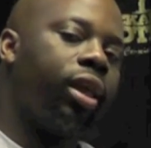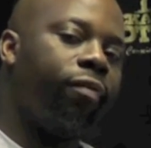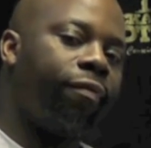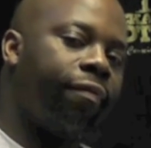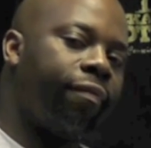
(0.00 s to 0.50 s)

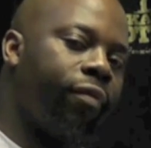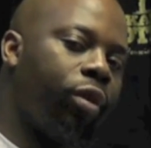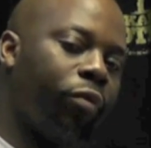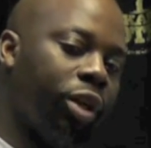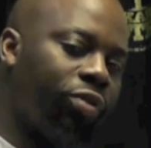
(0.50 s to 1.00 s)
if
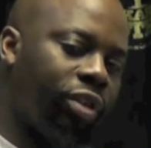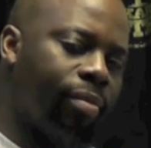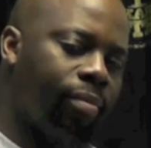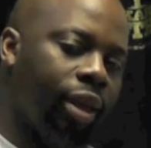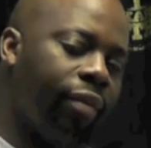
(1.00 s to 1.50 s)
you've got a
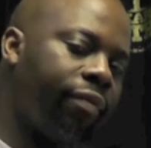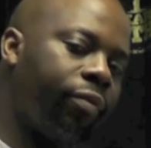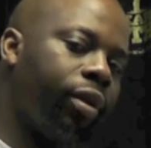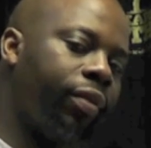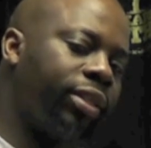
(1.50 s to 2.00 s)
dream, if
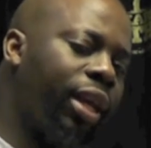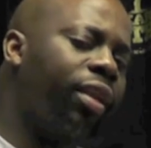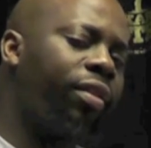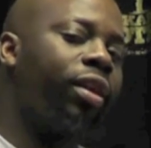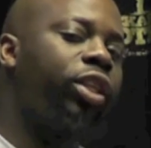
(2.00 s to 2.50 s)
there's
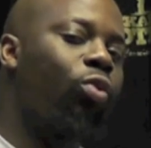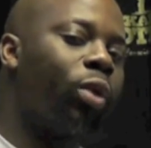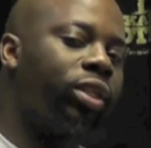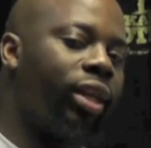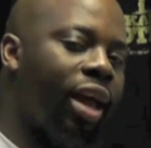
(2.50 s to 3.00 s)
anything that you
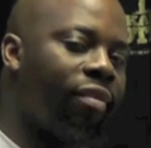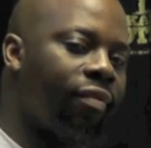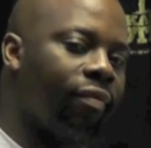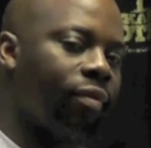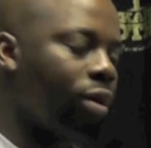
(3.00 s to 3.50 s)
want in
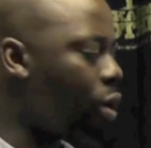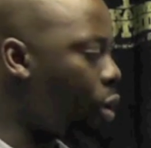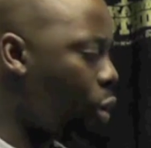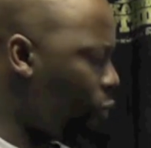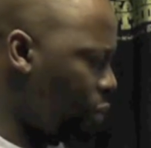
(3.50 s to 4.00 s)
life,
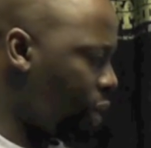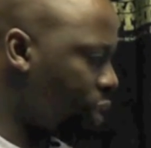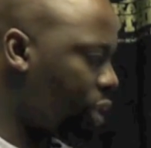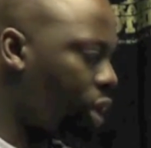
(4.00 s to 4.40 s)
go for it.